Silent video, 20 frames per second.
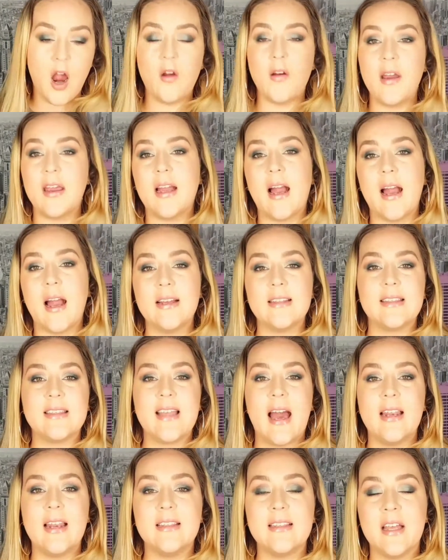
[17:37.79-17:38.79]
All right, guys,
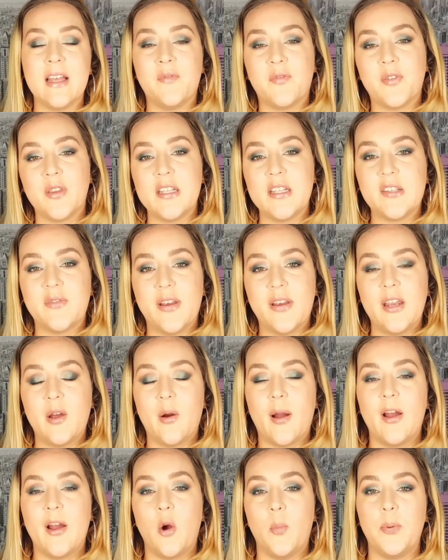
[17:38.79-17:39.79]
that is it for this video.
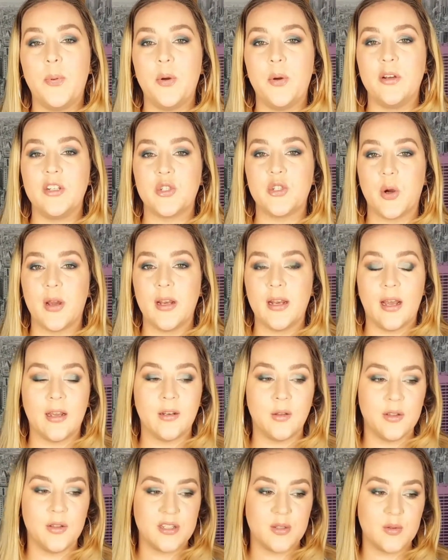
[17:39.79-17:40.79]
I hope you enjoyed it. I
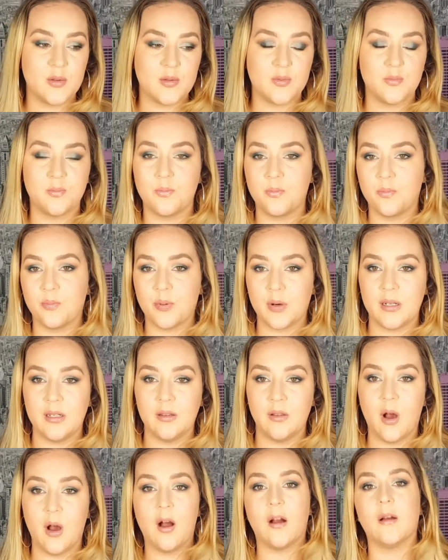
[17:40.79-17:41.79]
know this was pretty
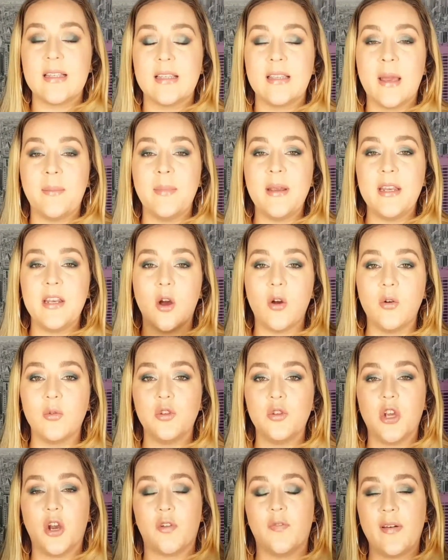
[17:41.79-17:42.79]
long. Let me know
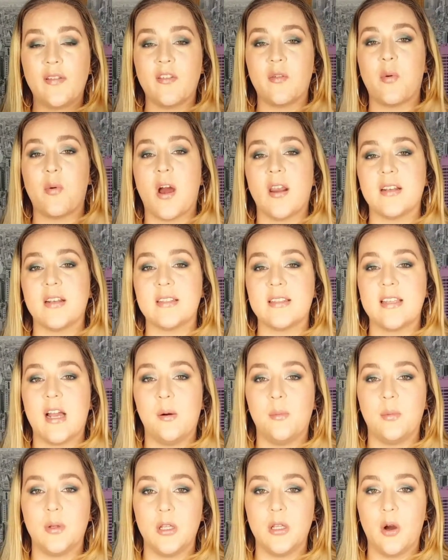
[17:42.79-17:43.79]
your favorite products
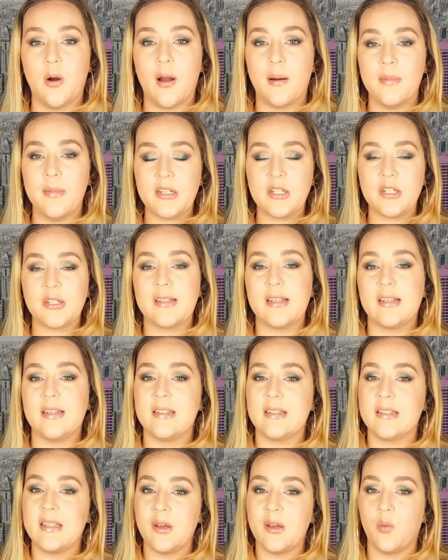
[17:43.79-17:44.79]
down below. I'm interested to
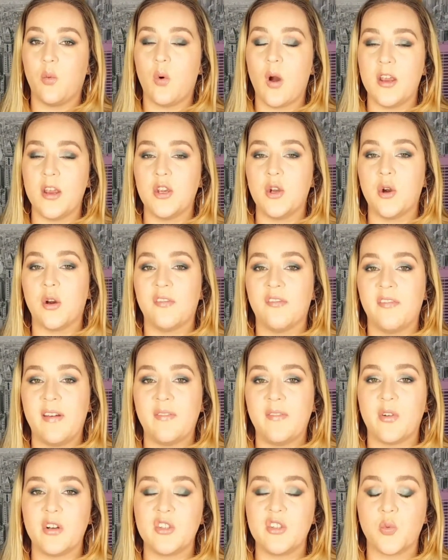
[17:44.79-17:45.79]
see what your
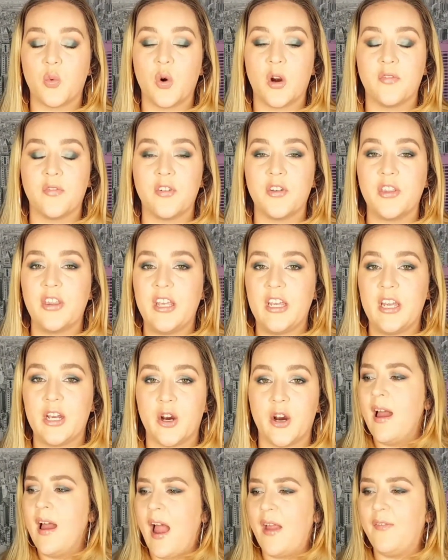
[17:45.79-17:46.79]
favorites were for the
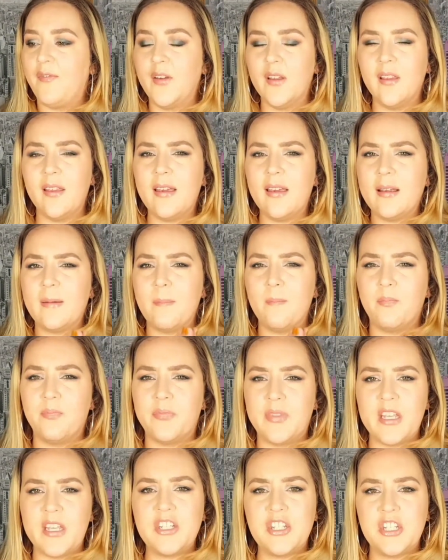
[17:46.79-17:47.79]
year. I feel like
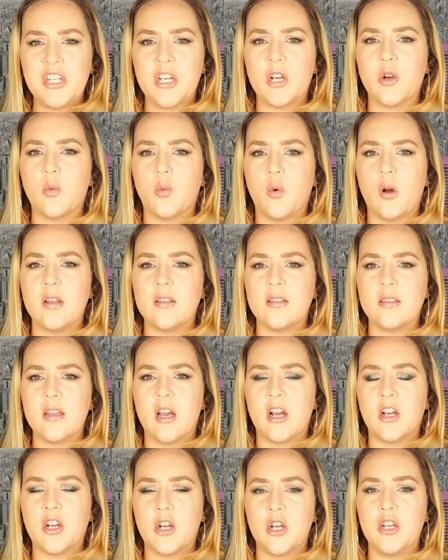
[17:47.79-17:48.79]
this year was
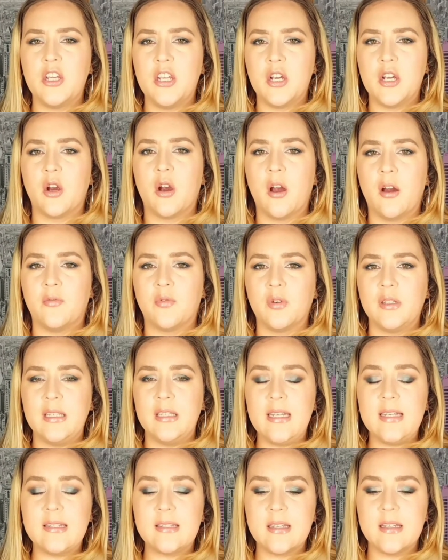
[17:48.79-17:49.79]
a good year of
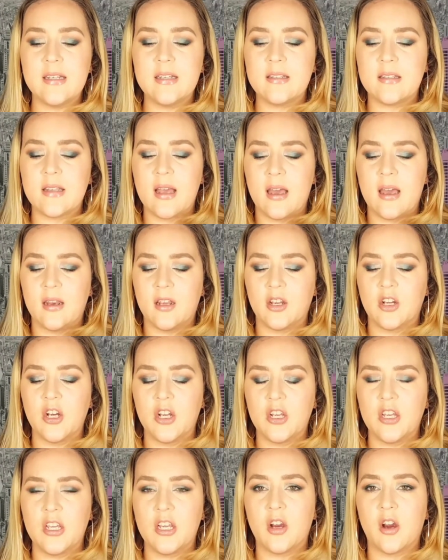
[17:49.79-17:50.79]
releases and a
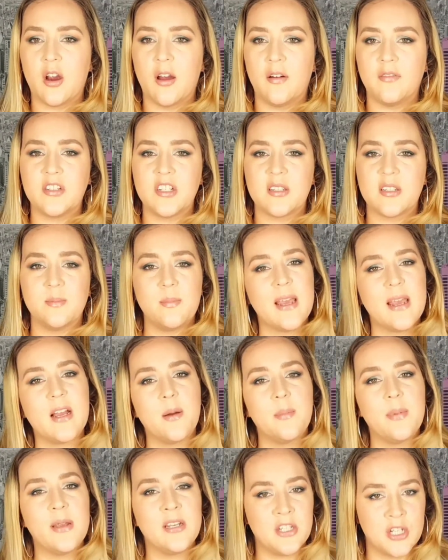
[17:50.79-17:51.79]
good year of just
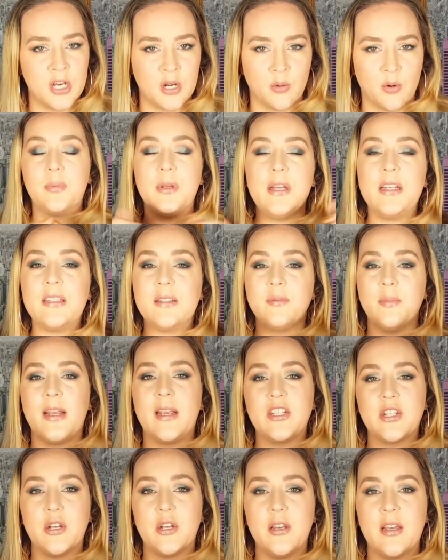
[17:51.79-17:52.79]
makeup in general. Please make
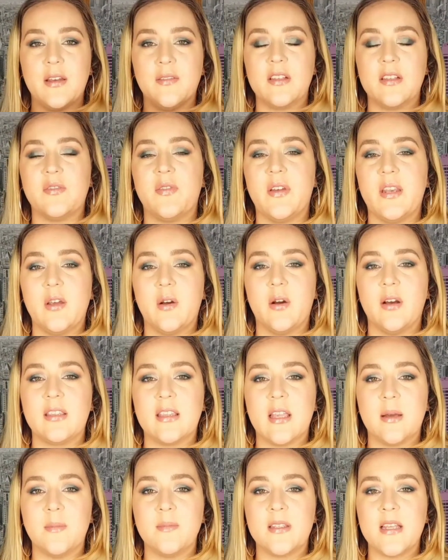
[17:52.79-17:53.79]
sure you give this video a
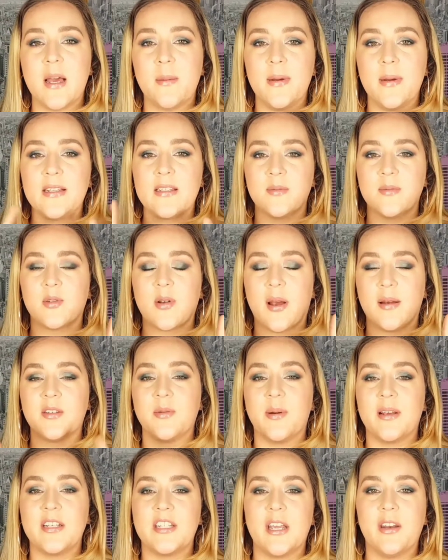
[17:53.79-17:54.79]
thumbs up and subscribe
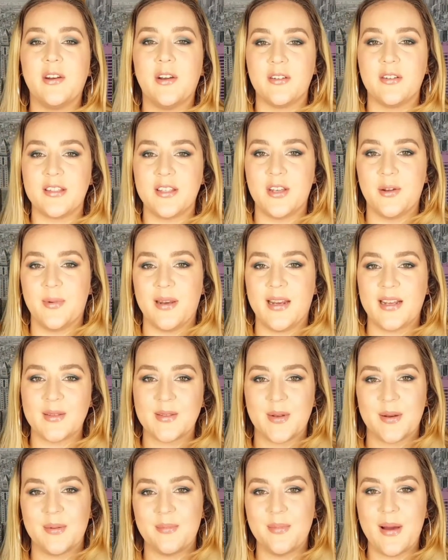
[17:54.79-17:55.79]
to my channel. I'll see you in my next
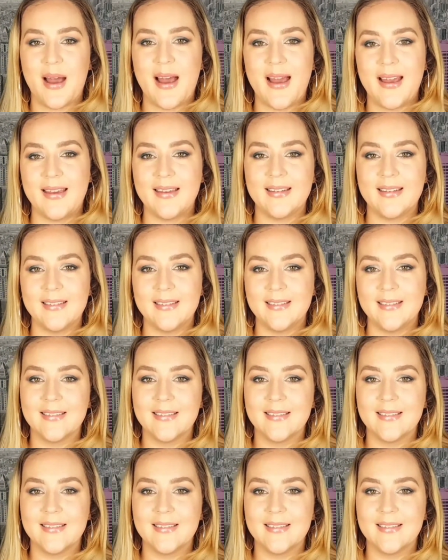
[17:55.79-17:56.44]
one. Bye.